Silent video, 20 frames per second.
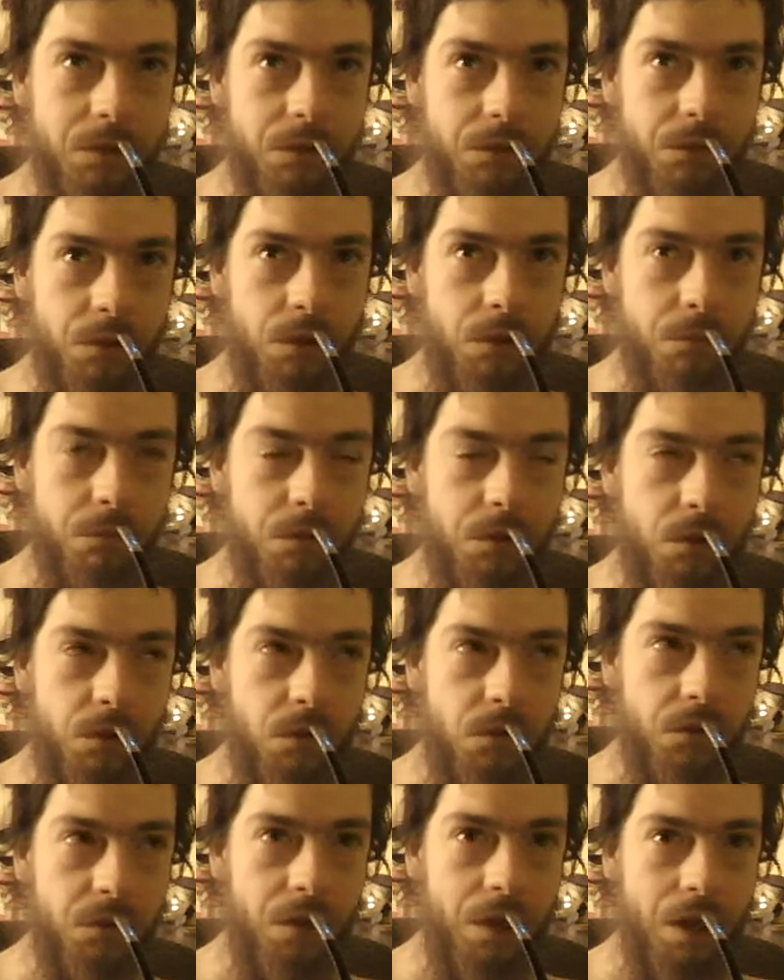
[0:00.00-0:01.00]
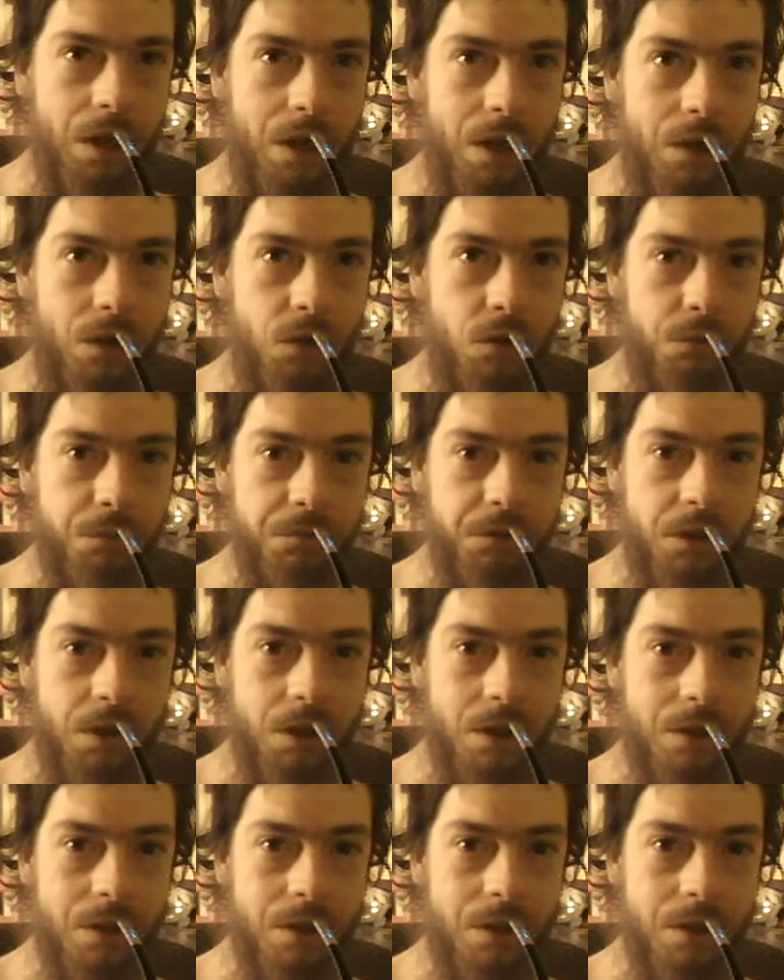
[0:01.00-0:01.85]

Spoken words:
Chrome, or Opera,